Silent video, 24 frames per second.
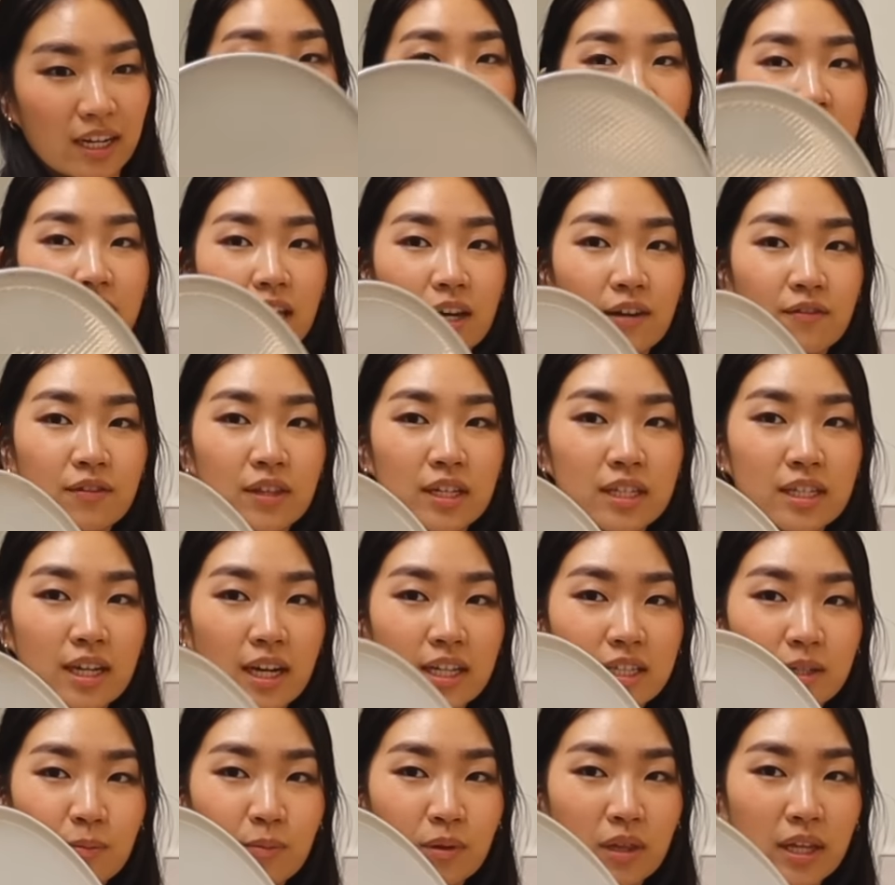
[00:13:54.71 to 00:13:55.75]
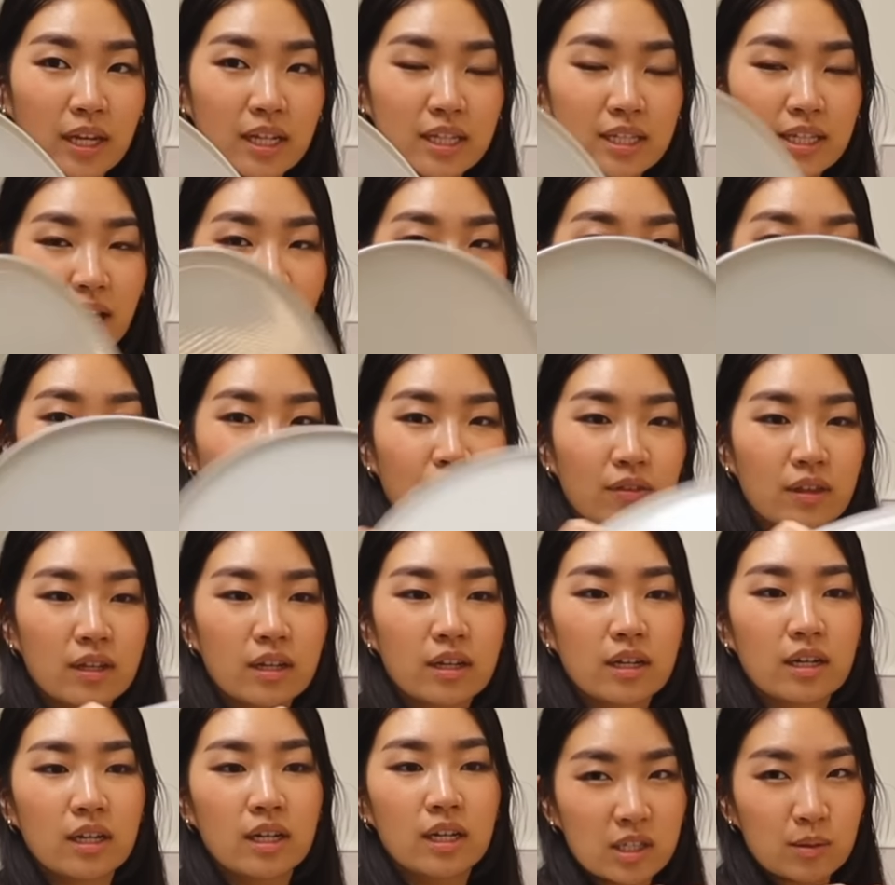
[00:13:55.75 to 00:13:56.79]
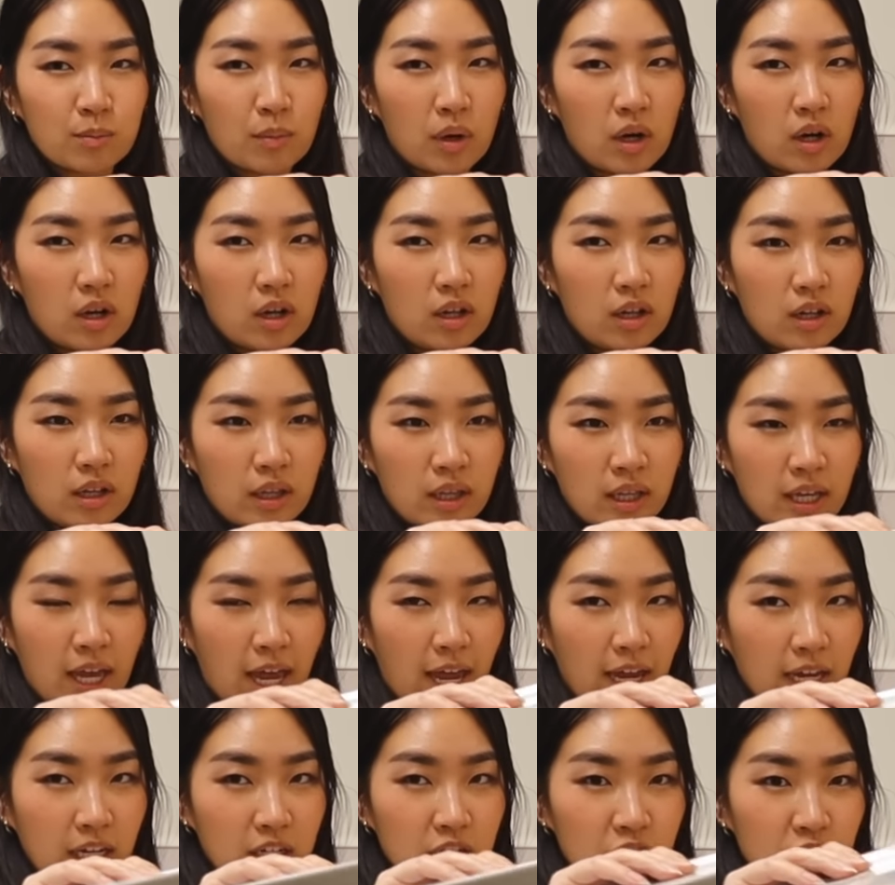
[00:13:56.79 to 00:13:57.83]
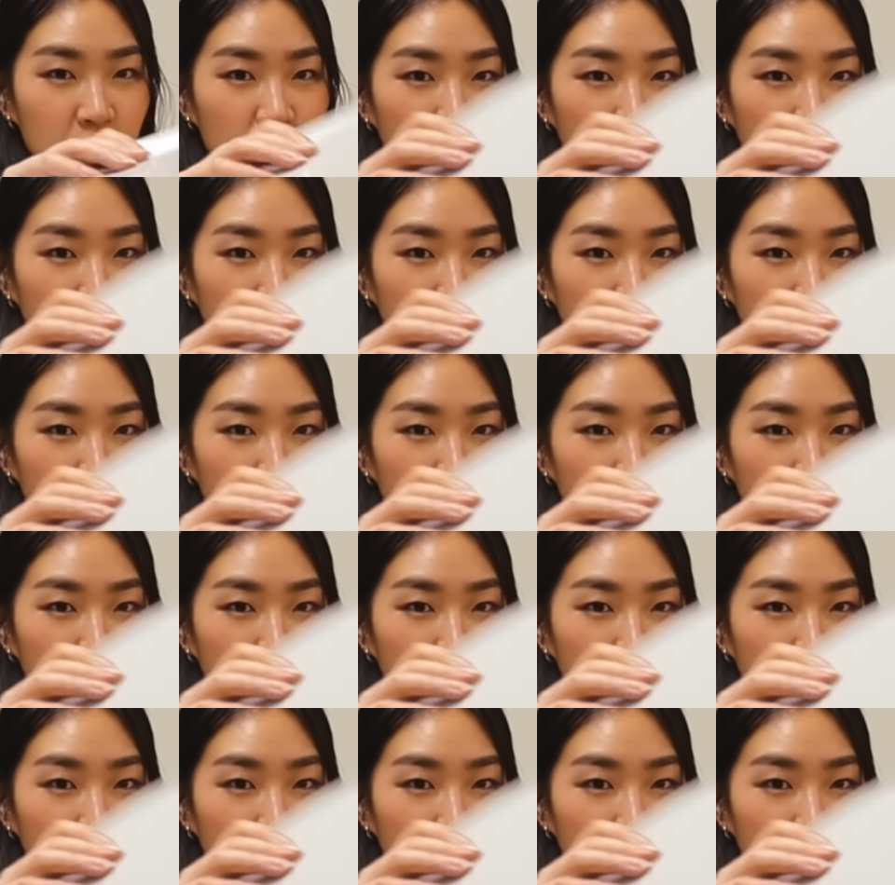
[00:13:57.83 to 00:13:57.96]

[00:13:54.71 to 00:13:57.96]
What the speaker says: I love these kinds of plates that have the small edge